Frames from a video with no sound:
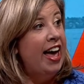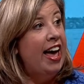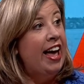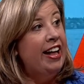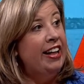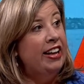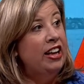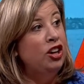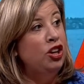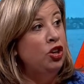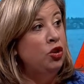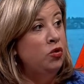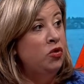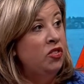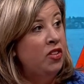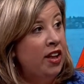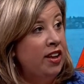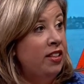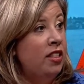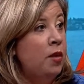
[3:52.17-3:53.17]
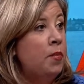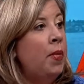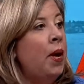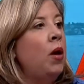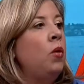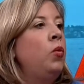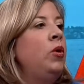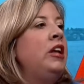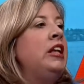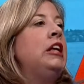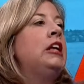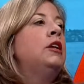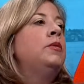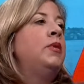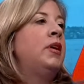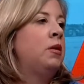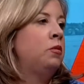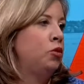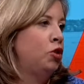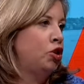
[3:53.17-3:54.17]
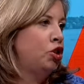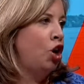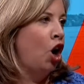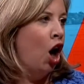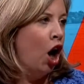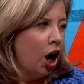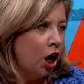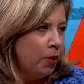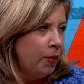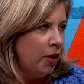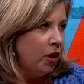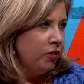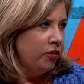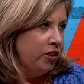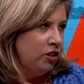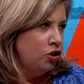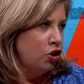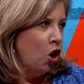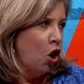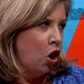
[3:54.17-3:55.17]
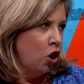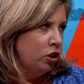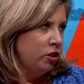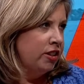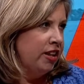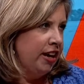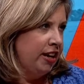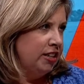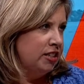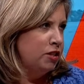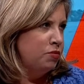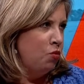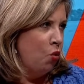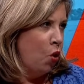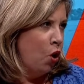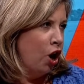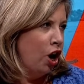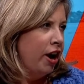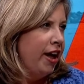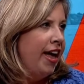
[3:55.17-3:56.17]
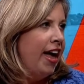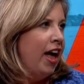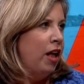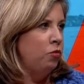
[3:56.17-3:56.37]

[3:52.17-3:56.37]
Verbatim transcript: And you say to them, but we need to be able to talk about these hard things more.